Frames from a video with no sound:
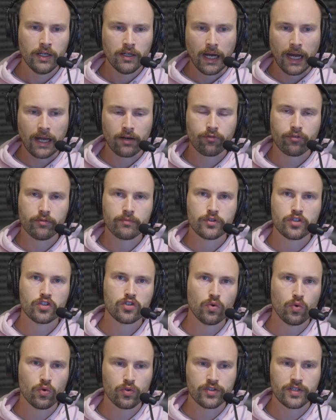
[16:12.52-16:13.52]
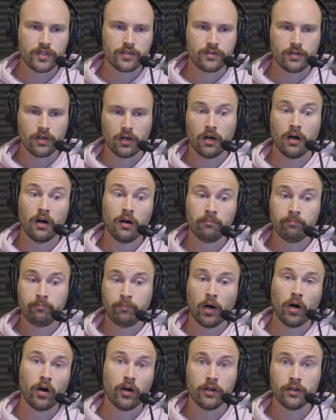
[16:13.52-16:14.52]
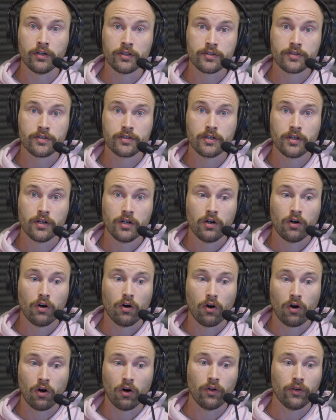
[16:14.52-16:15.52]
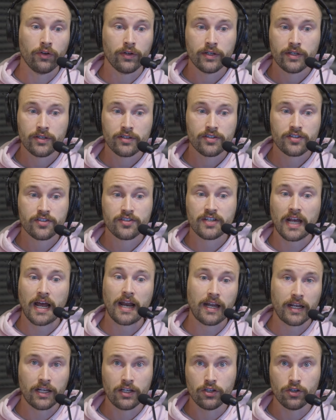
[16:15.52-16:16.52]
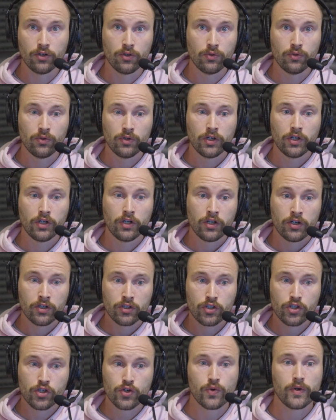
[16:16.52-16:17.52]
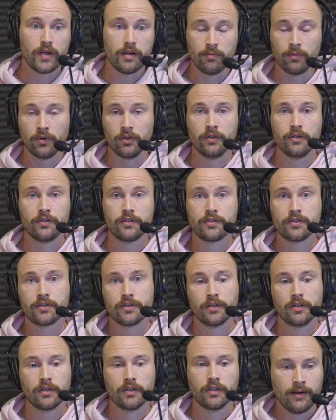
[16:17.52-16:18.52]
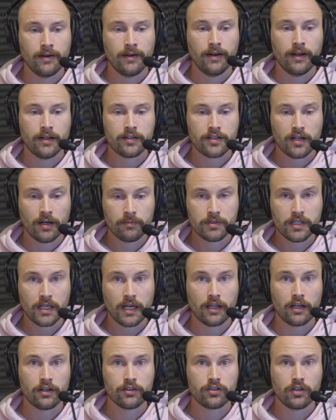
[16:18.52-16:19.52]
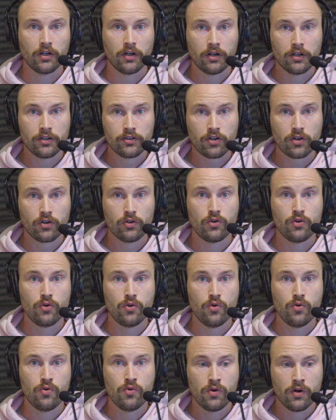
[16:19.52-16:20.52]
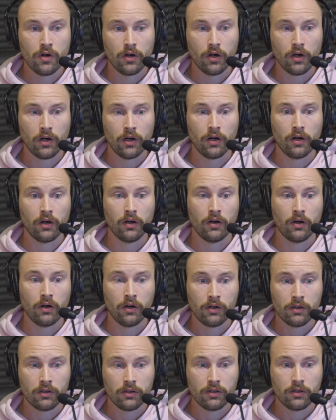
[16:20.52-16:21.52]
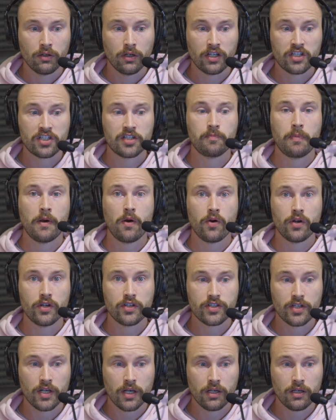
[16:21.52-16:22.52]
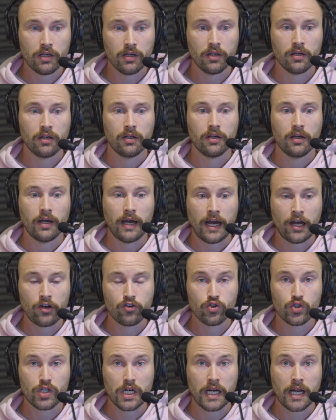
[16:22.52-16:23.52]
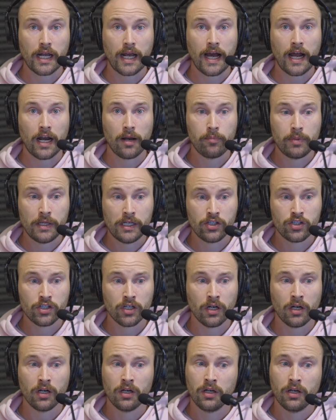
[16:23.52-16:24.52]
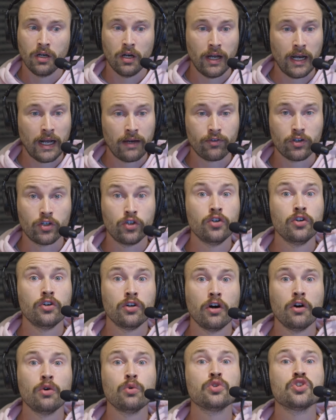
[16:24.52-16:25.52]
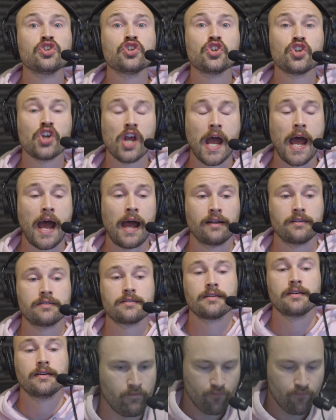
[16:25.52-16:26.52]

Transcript: and from sources that aren't biased on selling you treatments. Let's come together as guys who are experiencing androgenic alopecia and have a good old chat.